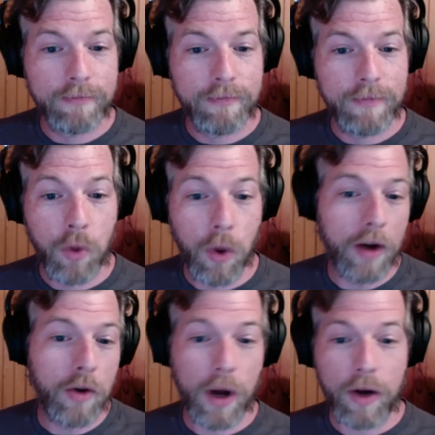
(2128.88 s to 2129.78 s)
You
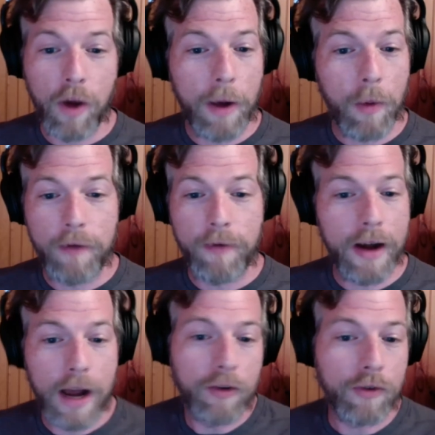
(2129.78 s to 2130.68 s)
want to call my wife right
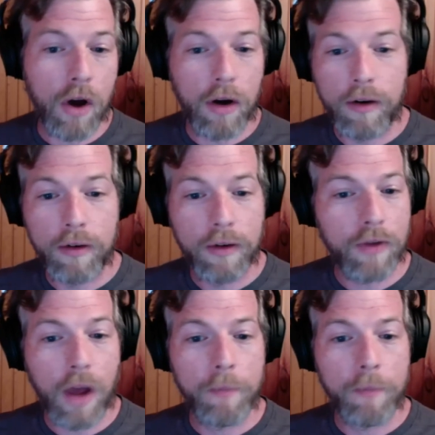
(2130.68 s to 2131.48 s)
now? Let's call her. Let's go."